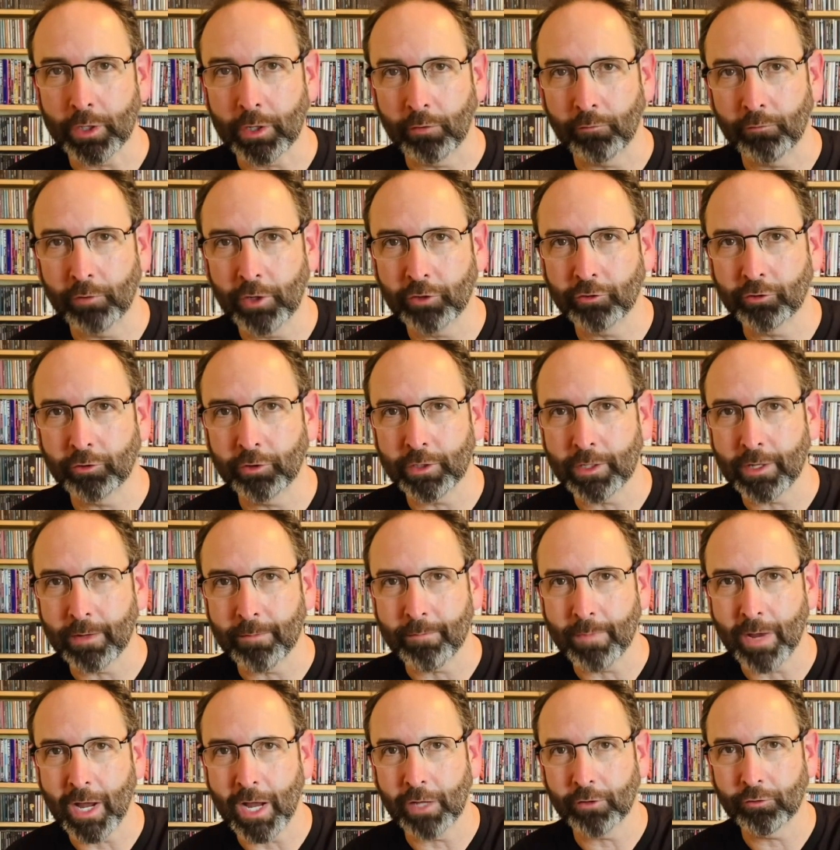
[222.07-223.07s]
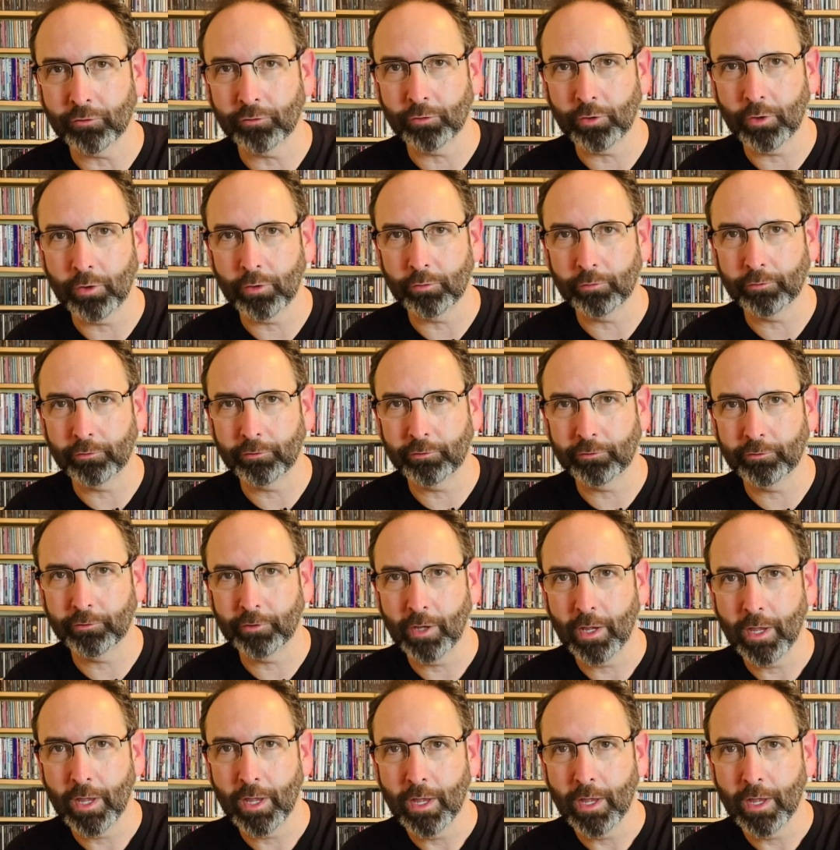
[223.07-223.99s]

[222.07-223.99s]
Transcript: originally in Montrose.